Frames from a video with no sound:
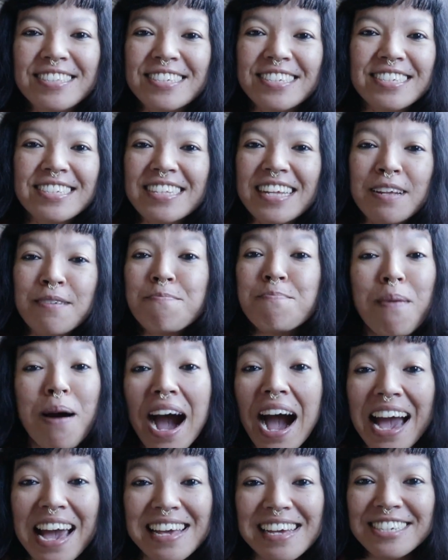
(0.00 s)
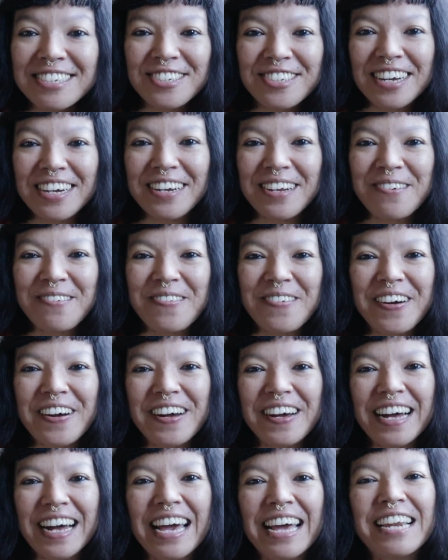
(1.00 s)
just admire each other work.